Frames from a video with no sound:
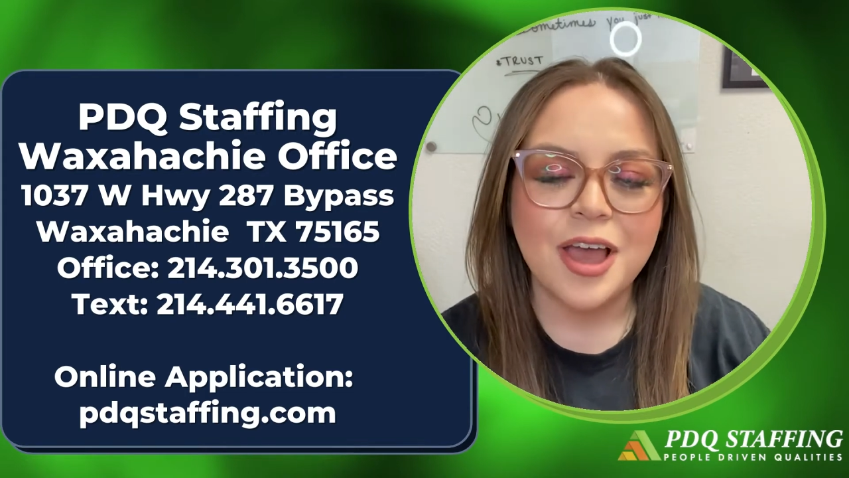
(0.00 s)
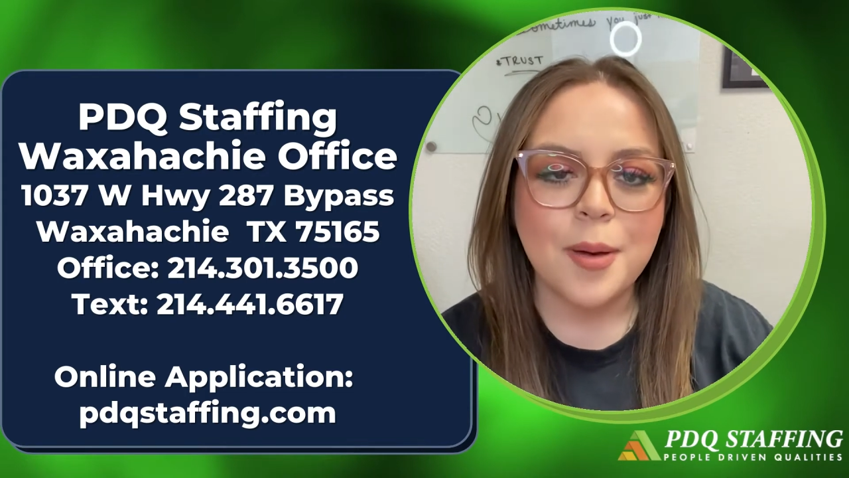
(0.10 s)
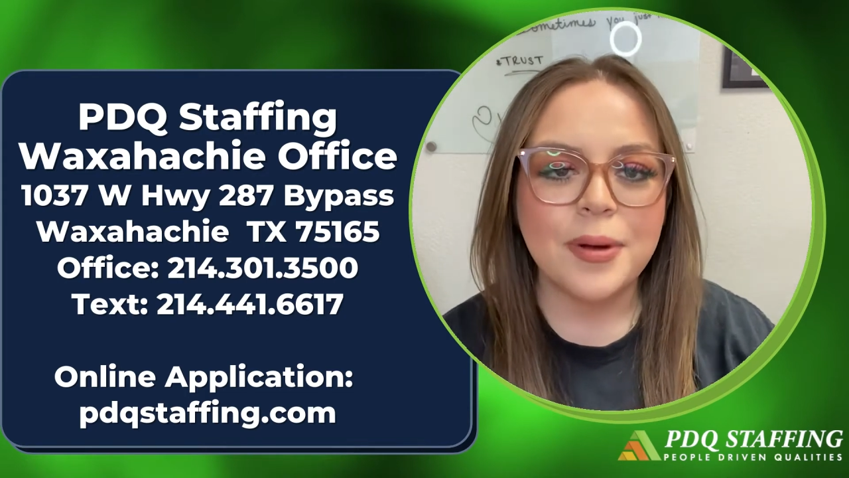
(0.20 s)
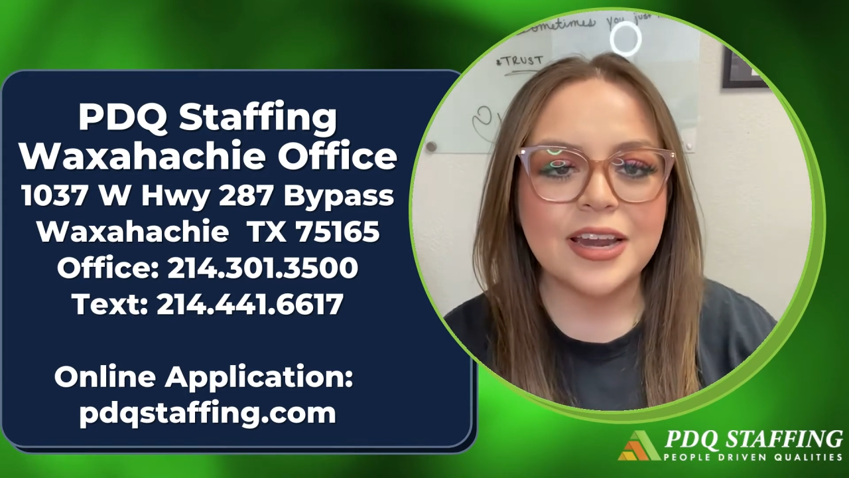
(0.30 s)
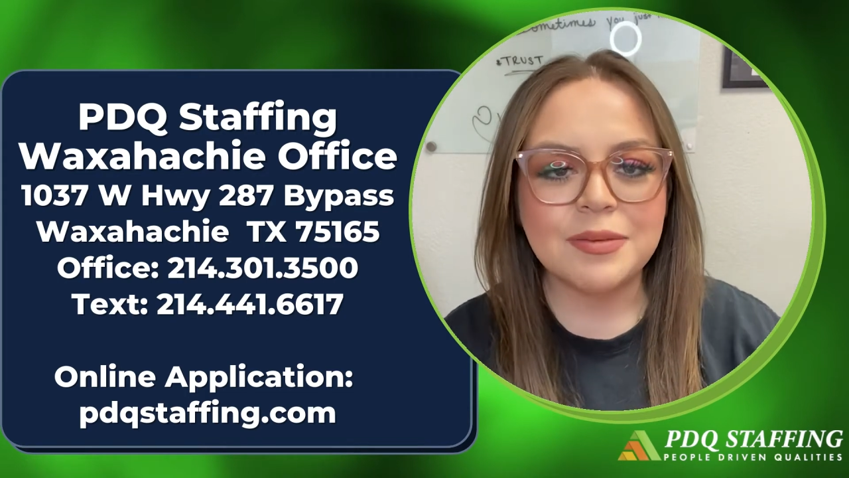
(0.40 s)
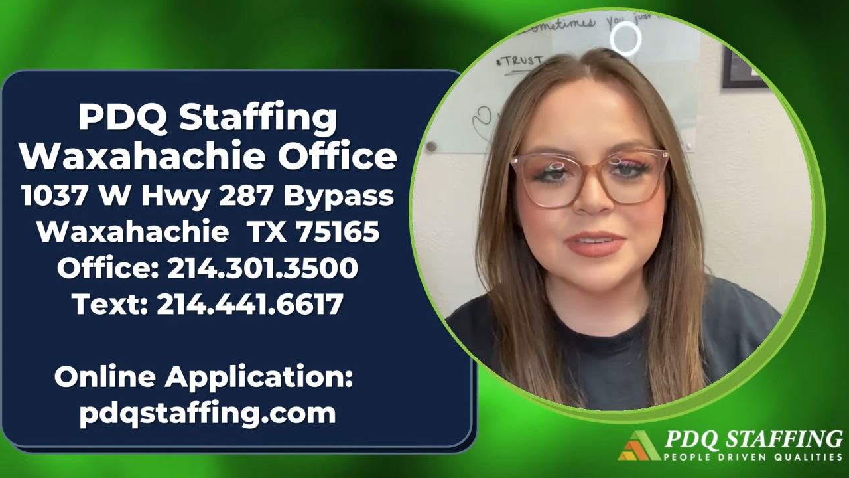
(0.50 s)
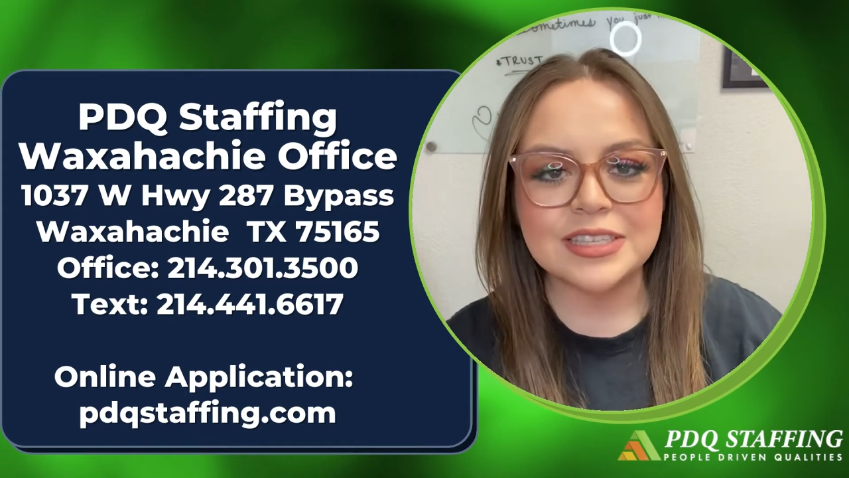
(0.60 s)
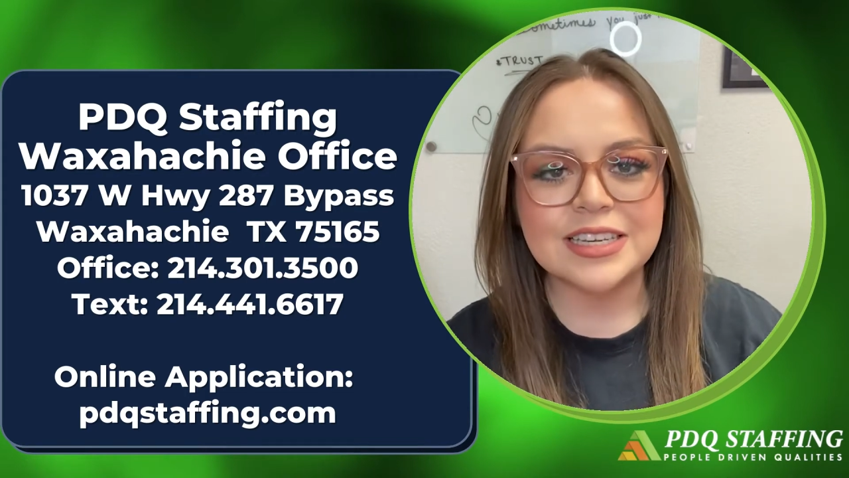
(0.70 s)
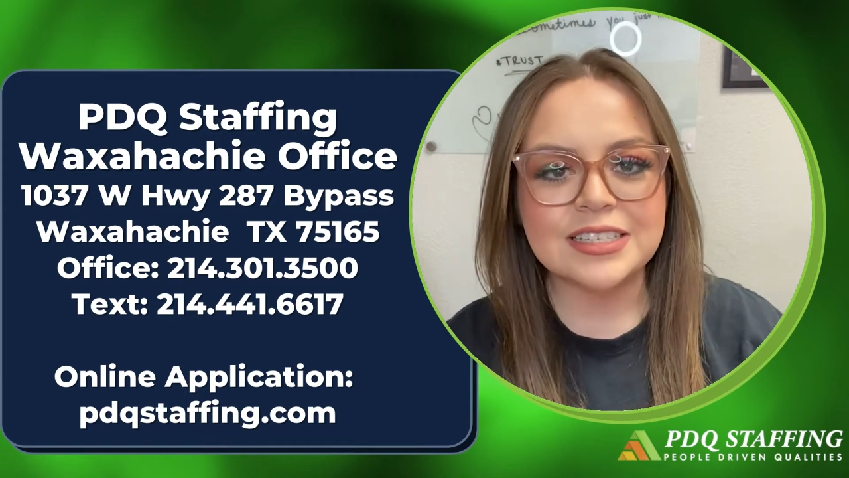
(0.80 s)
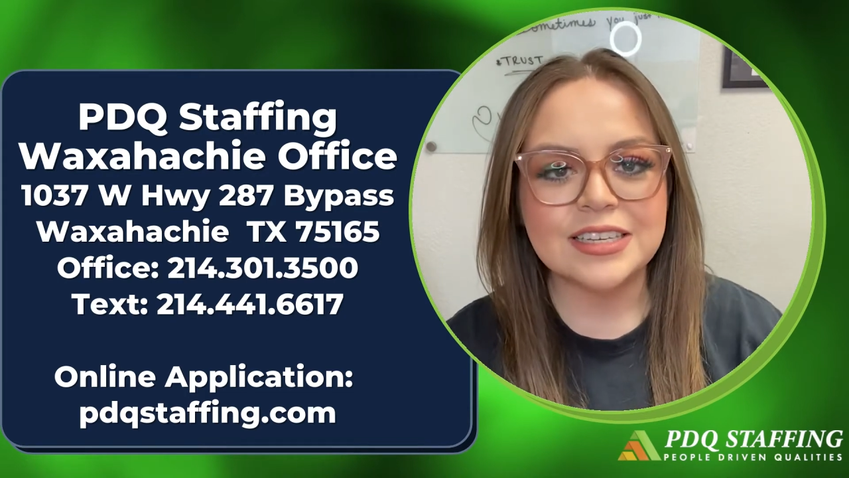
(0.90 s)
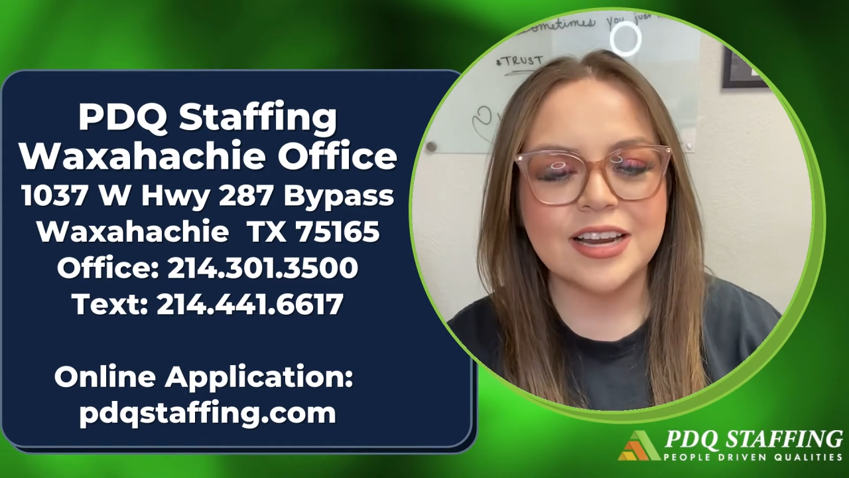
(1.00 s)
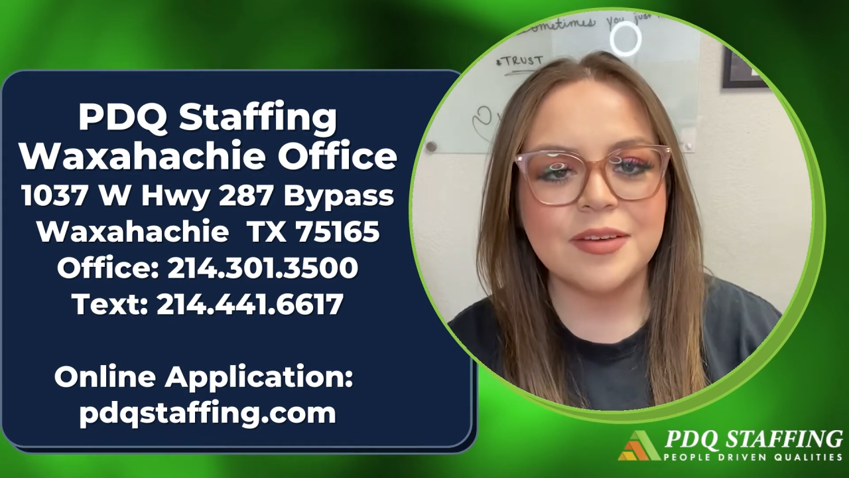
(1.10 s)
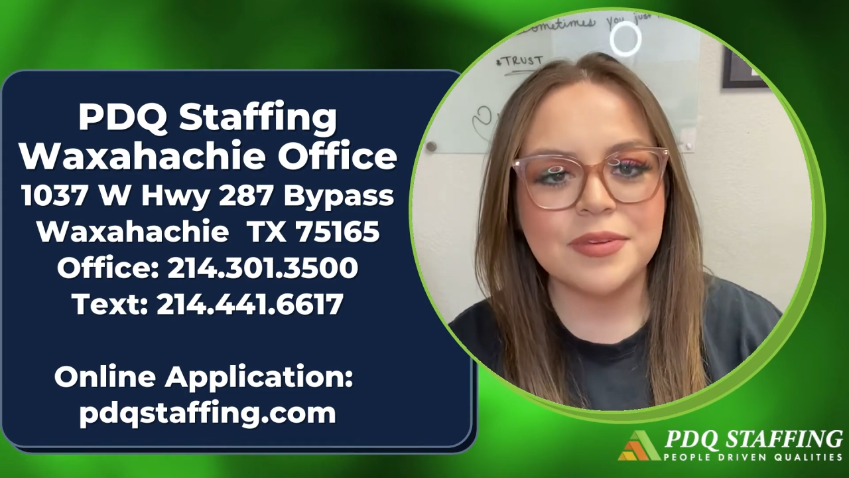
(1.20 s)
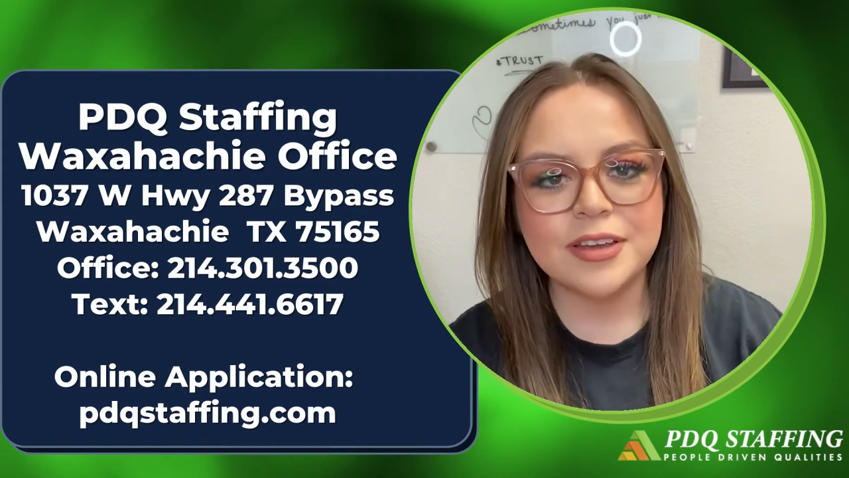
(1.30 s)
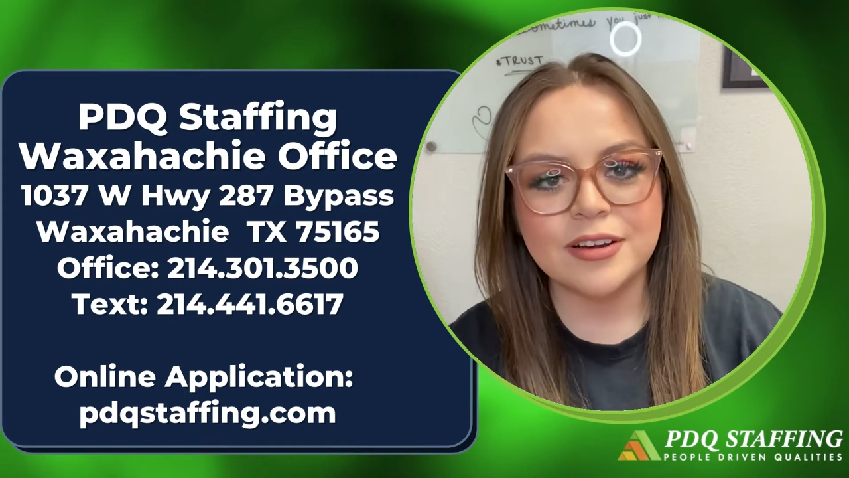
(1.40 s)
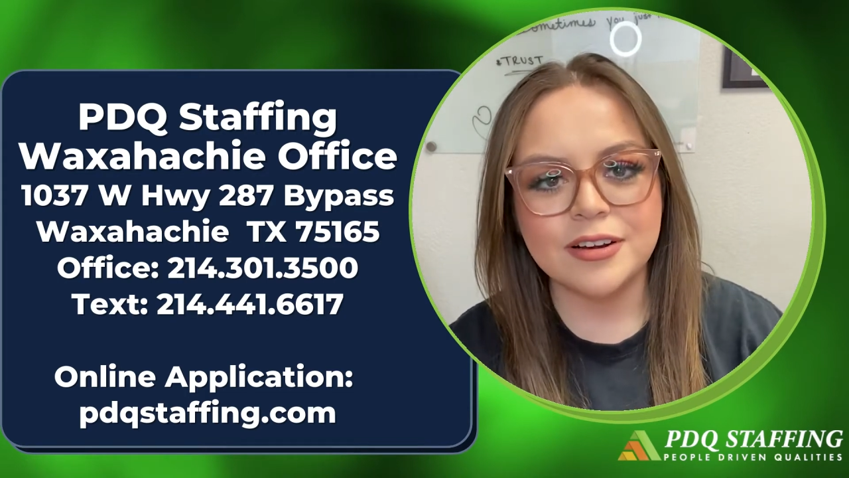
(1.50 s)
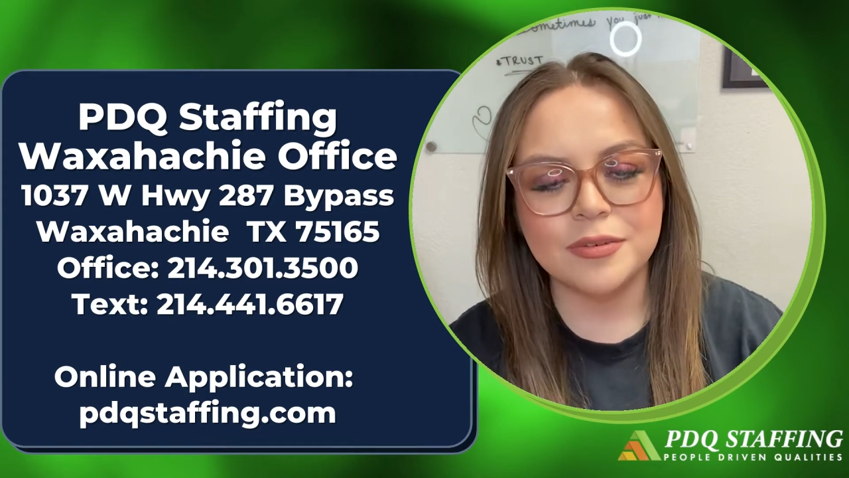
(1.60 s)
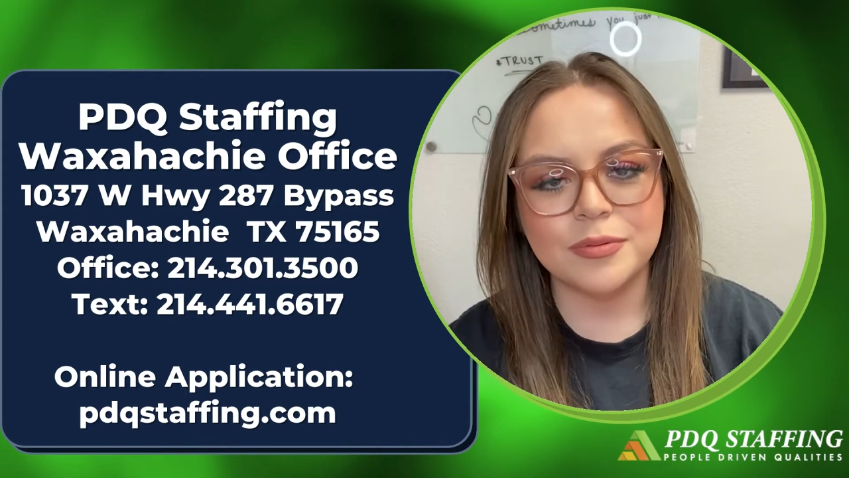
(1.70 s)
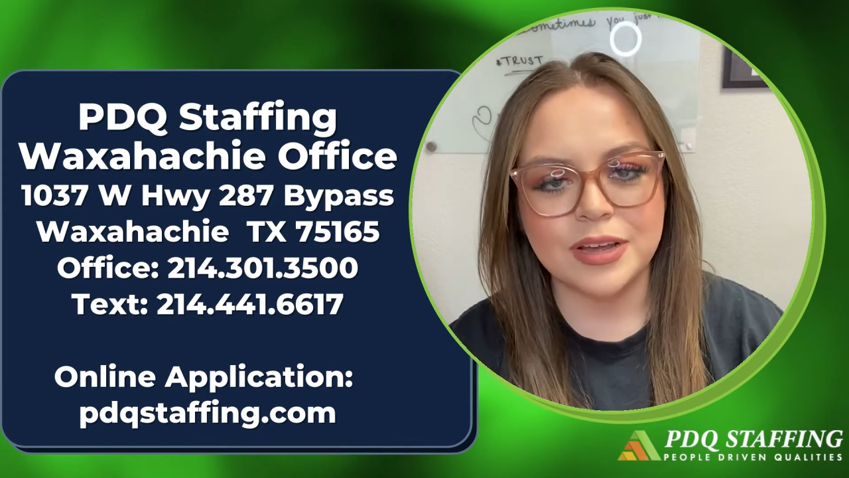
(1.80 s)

My name is Lacey and I'm here